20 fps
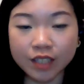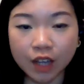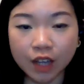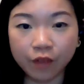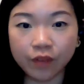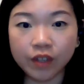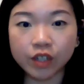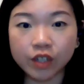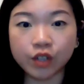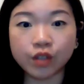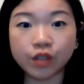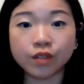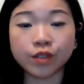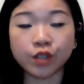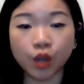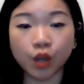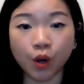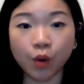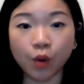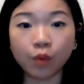into the
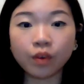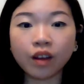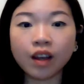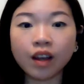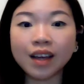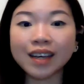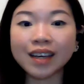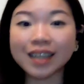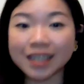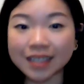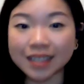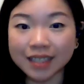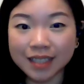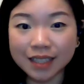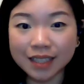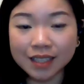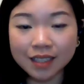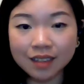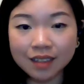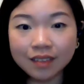zone
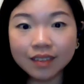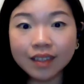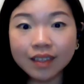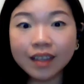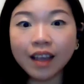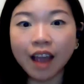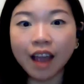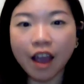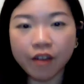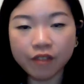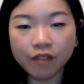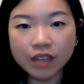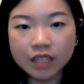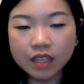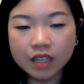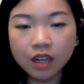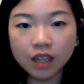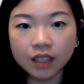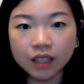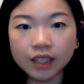consistently every
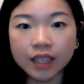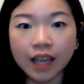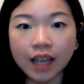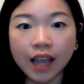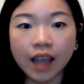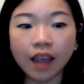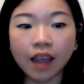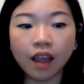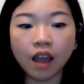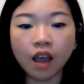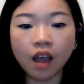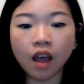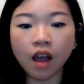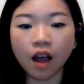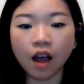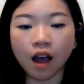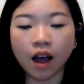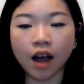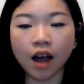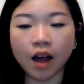single day,
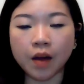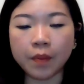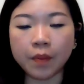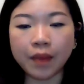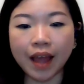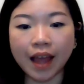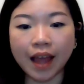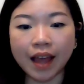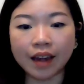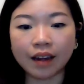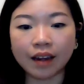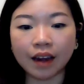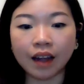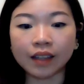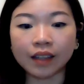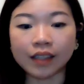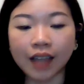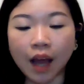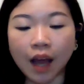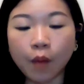and
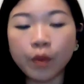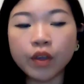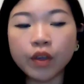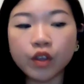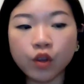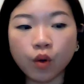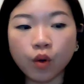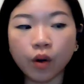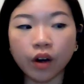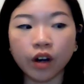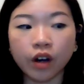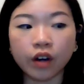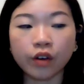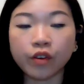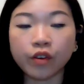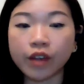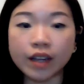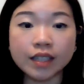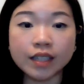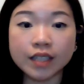allowing your
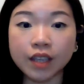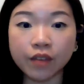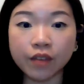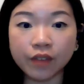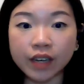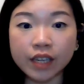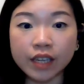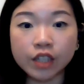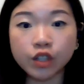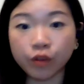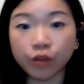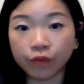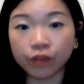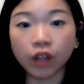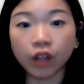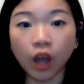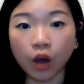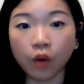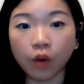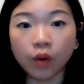creativity to
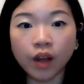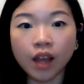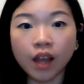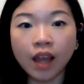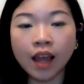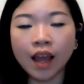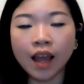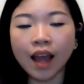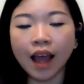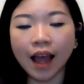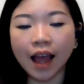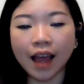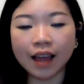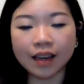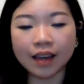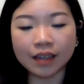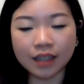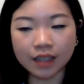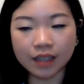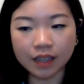flow.
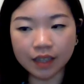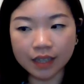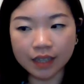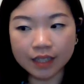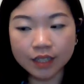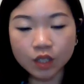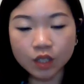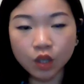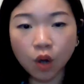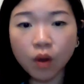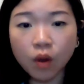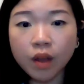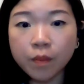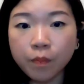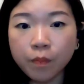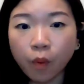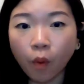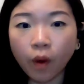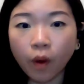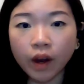And it's so
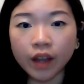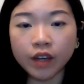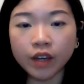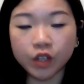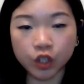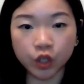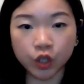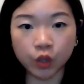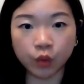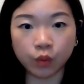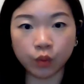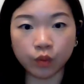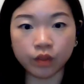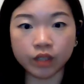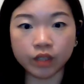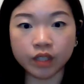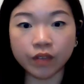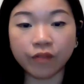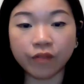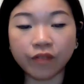important to
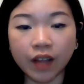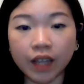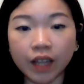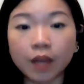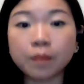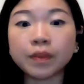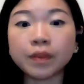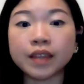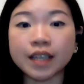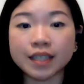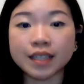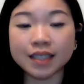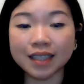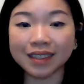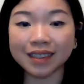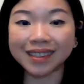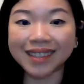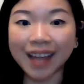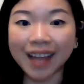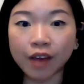develop this
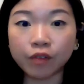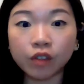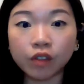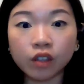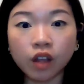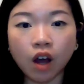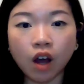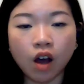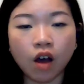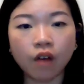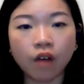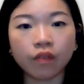level of